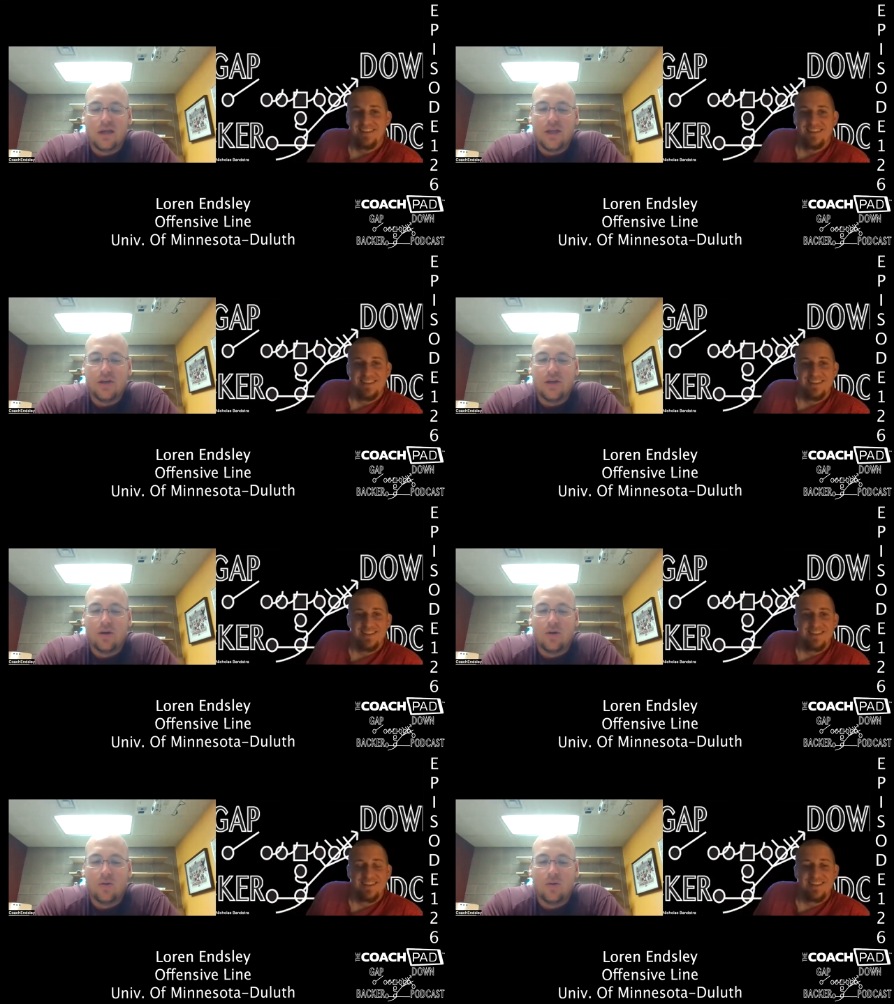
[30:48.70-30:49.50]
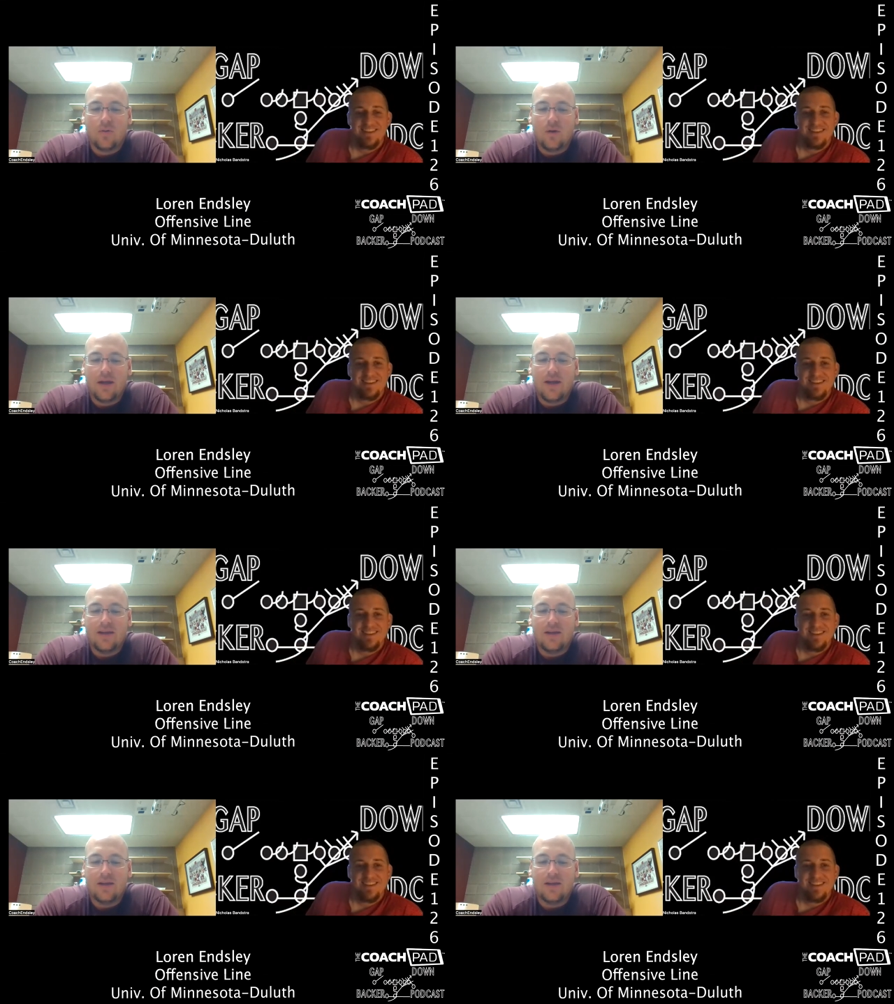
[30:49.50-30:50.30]
Speaker 1: you know,
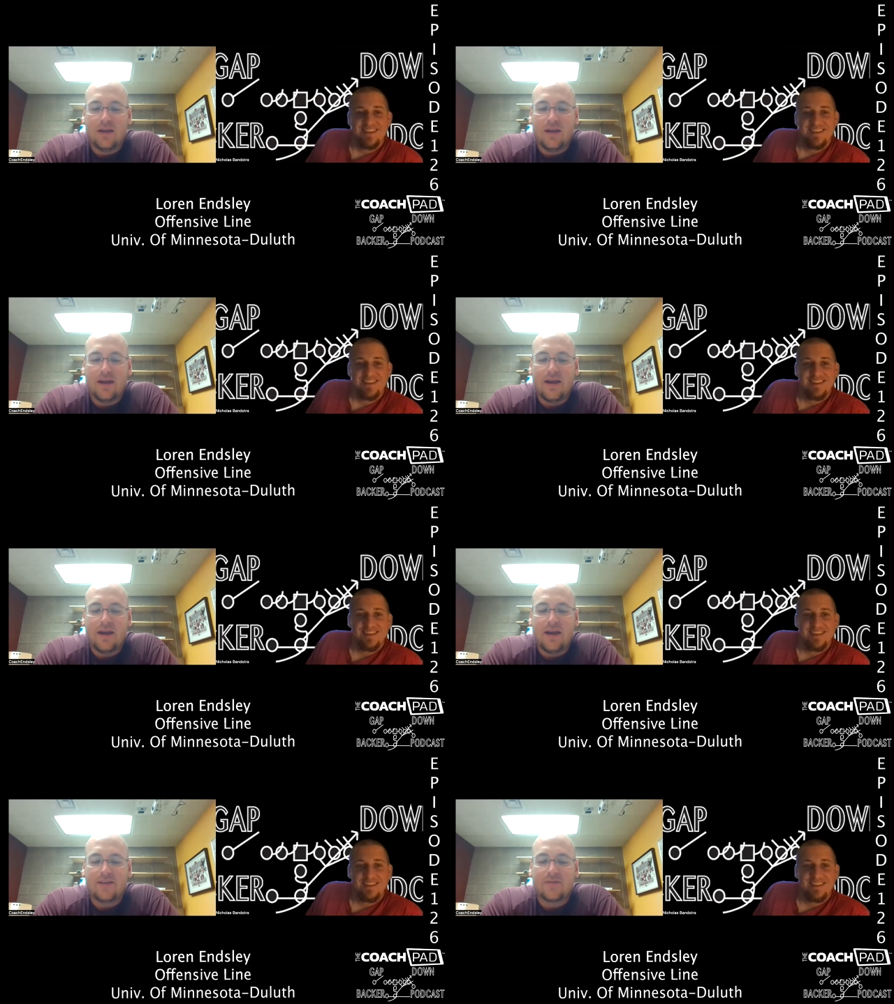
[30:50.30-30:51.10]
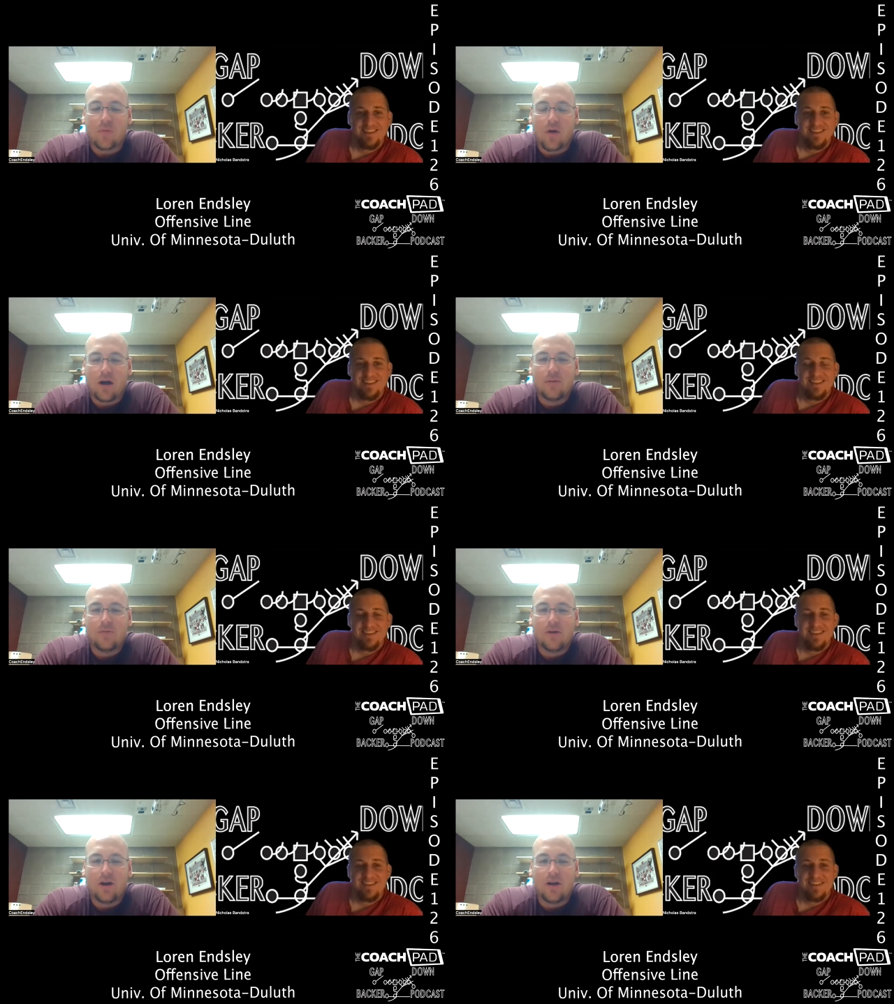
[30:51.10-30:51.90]
it it's probably
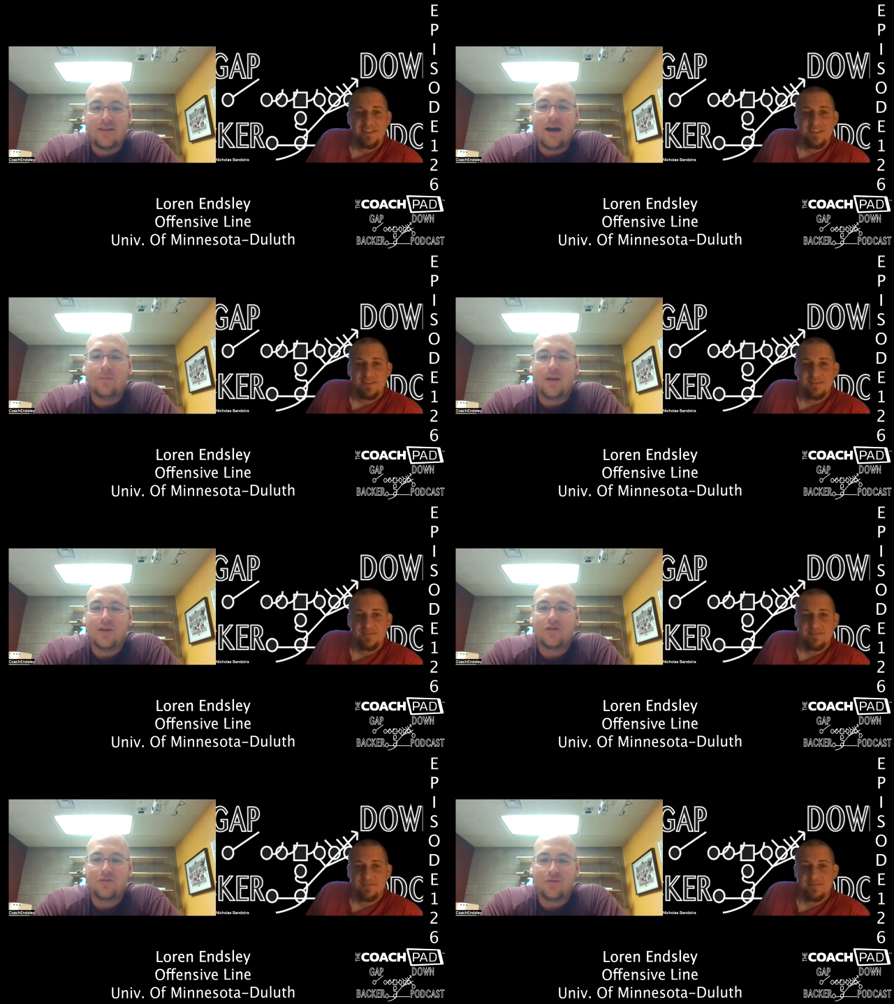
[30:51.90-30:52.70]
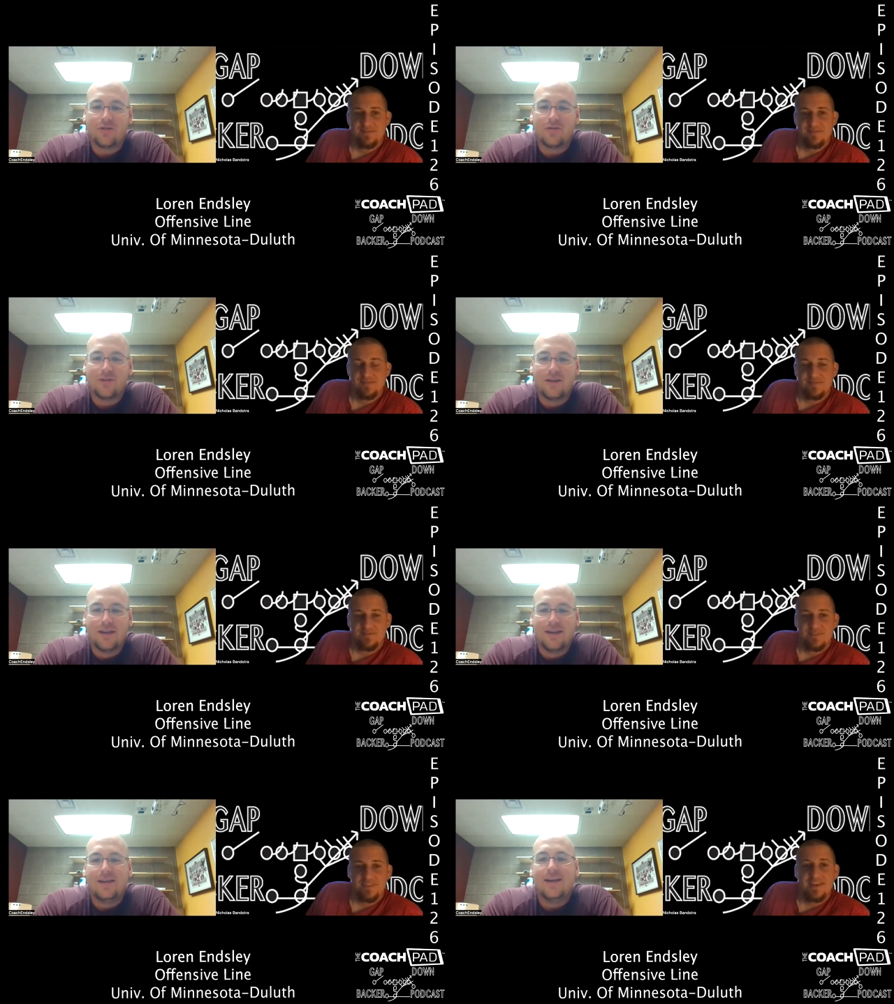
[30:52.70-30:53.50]
we call it domination drill
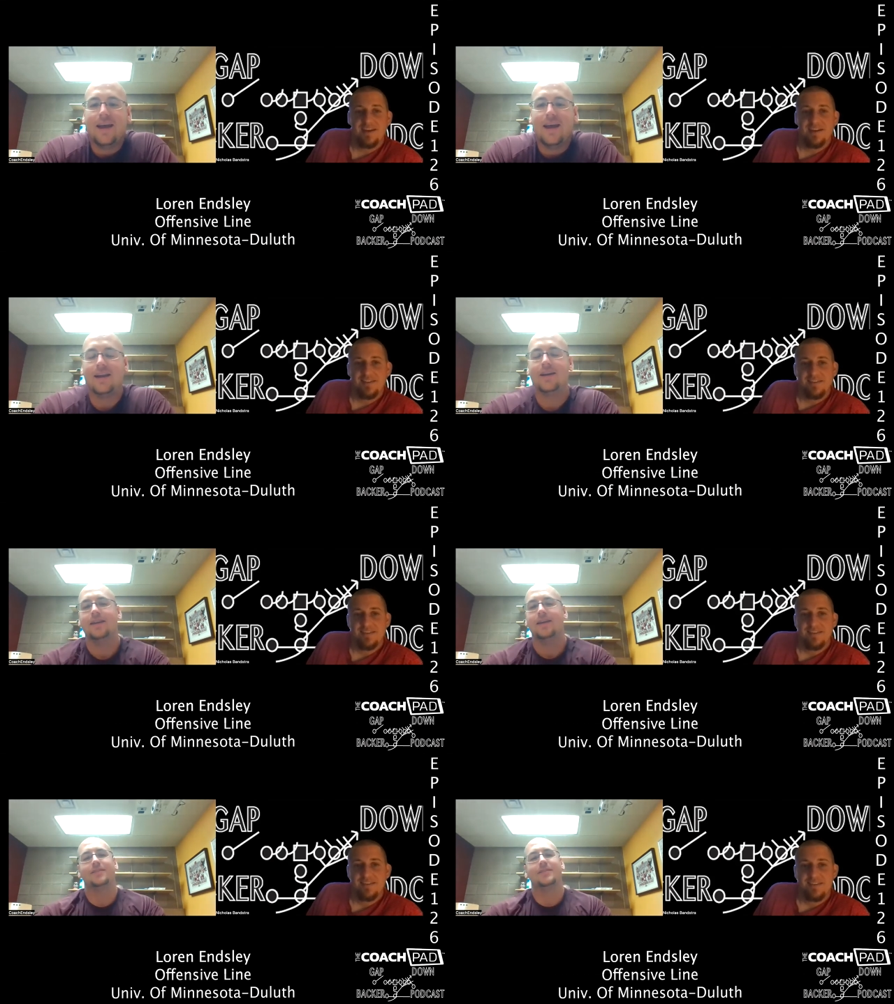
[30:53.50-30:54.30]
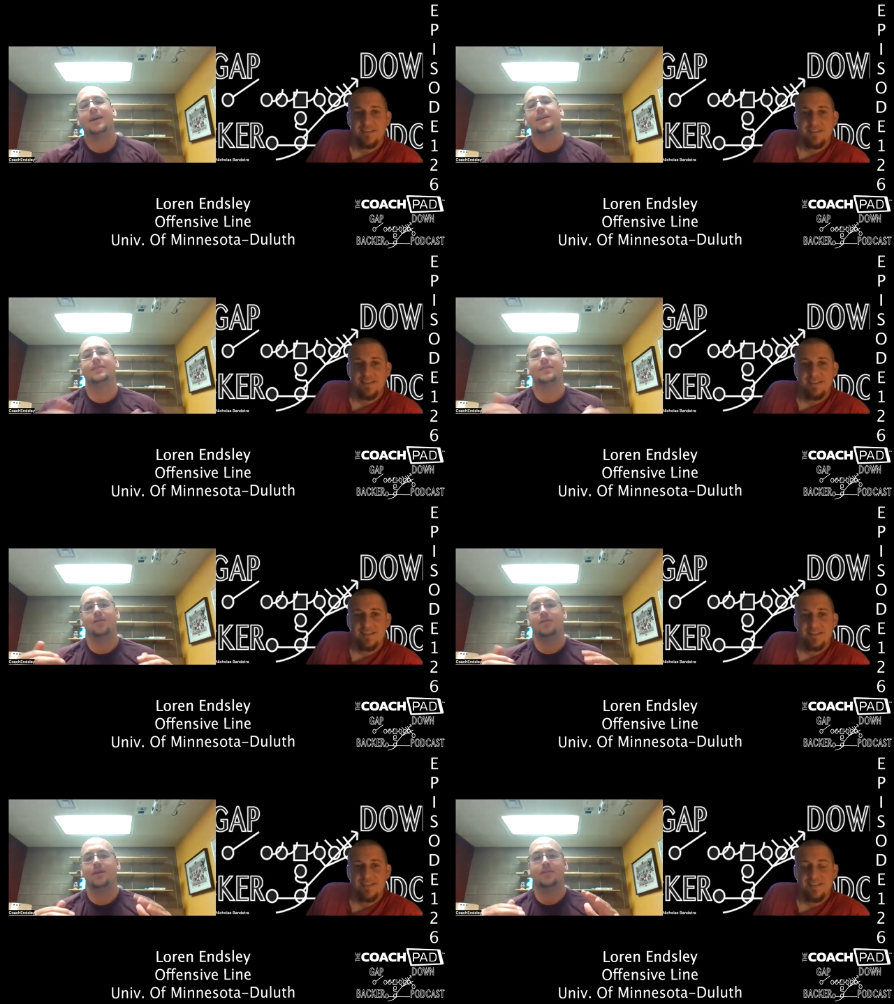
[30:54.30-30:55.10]
yeah. and it's not going to
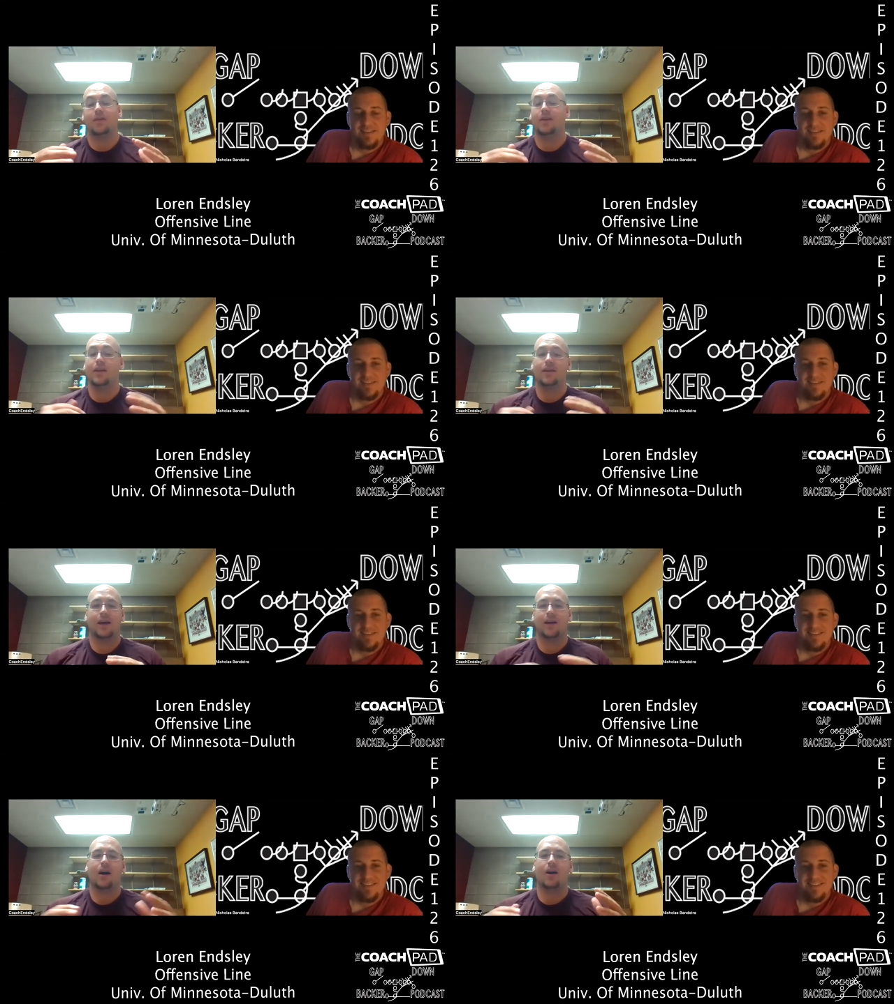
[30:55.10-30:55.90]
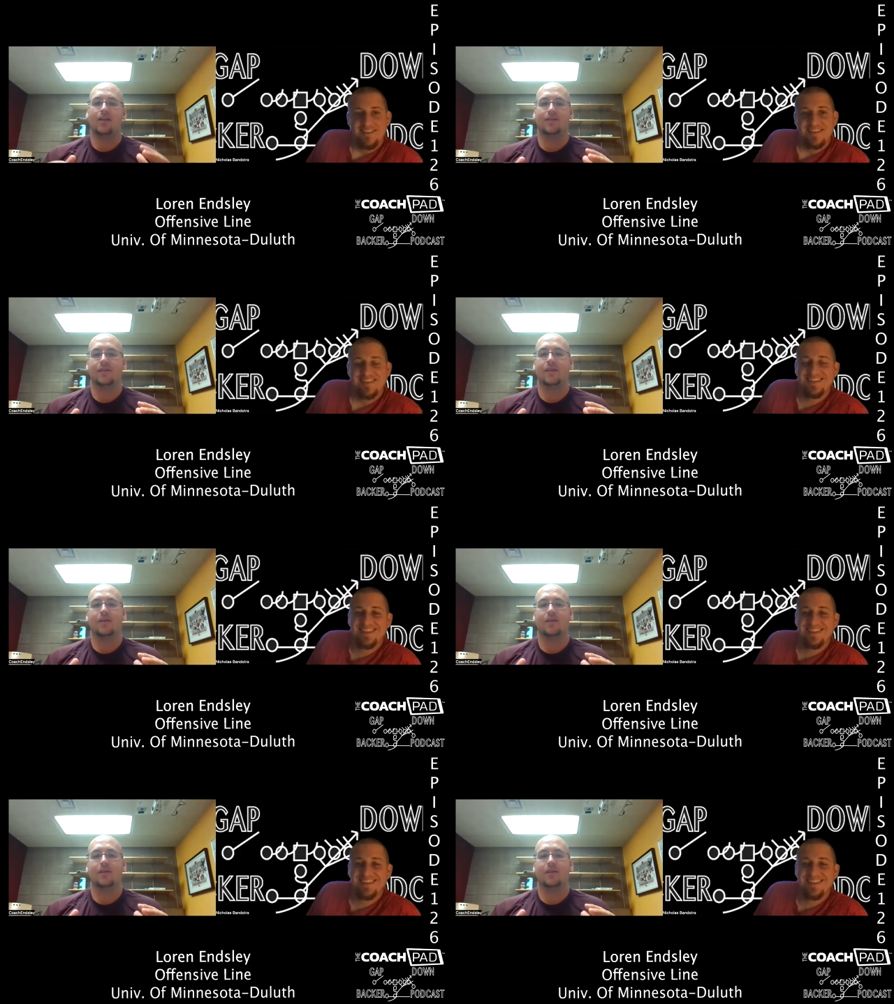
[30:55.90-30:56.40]
sound very fun. And like honestly,